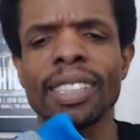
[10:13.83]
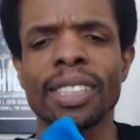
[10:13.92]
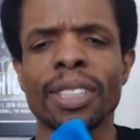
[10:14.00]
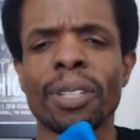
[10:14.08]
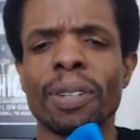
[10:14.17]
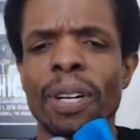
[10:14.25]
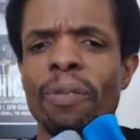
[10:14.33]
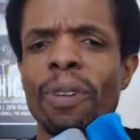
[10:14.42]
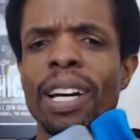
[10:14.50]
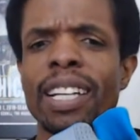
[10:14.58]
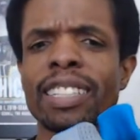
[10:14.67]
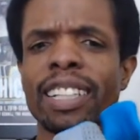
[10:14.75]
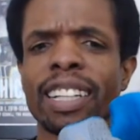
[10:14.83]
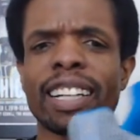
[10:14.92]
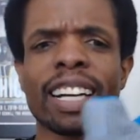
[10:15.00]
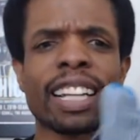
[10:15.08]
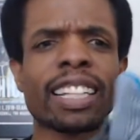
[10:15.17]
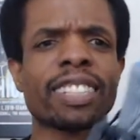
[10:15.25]
So, in a way, it's like I
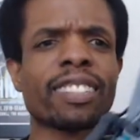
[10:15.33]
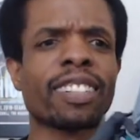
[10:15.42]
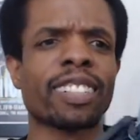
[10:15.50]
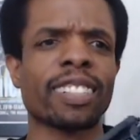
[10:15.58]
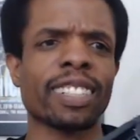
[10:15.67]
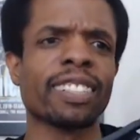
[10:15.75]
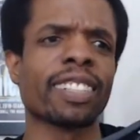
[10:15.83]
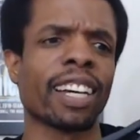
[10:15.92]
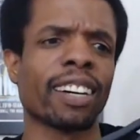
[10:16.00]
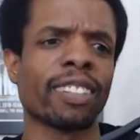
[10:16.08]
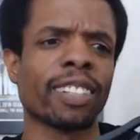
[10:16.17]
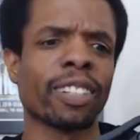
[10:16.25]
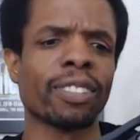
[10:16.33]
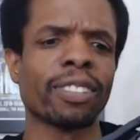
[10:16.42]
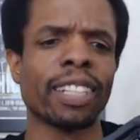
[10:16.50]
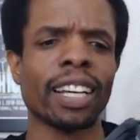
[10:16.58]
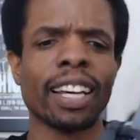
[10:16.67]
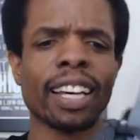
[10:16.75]
got these on a discount, you know?
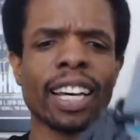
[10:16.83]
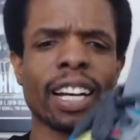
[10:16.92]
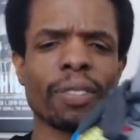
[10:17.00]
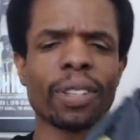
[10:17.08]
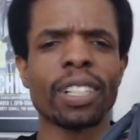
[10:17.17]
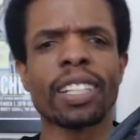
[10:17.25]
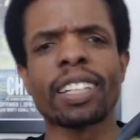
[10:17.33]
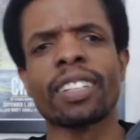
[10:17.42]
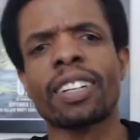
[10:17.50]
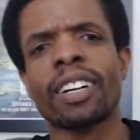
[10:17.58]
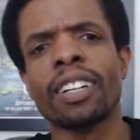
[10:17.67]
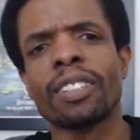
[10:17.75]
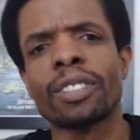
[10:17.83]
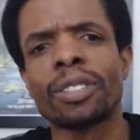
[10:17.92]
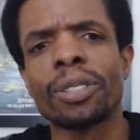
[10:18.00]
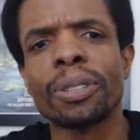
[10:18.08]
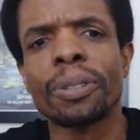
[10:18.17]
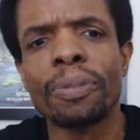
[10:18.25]
And I really like the colors
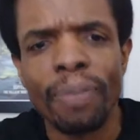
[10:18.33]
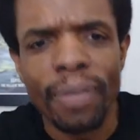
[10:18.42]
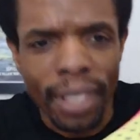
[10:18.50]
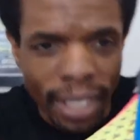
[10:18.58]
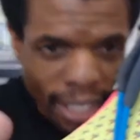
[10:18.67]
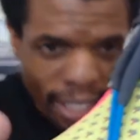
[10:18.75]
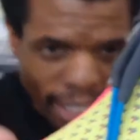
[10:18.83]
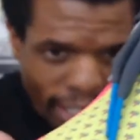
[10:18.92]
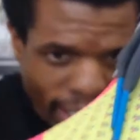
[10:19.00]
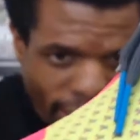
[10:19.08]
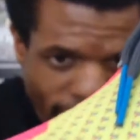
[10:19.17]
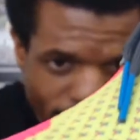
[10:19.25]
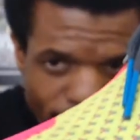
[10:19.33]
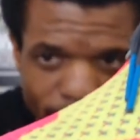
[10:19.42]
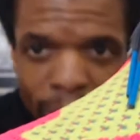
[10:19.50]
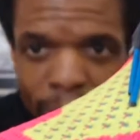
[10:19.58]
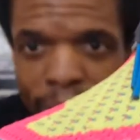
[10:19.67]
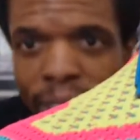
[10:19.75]
too. And I don't
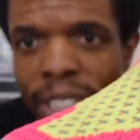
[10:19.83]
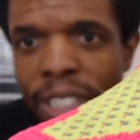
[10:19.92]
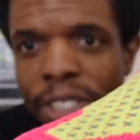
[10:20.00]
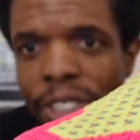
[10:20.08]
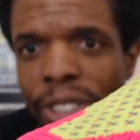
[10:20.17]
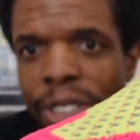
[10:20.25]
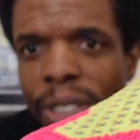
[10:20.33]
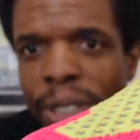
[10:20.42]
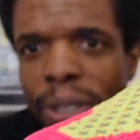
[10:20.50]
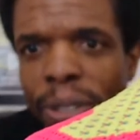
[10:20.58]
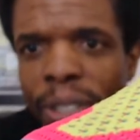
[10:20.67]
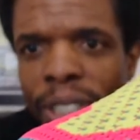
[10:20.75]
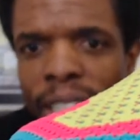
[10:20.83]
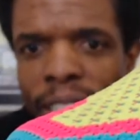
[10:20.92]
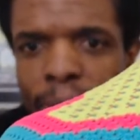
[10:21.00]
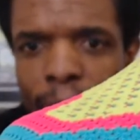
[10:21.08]
know if it's going to show or not.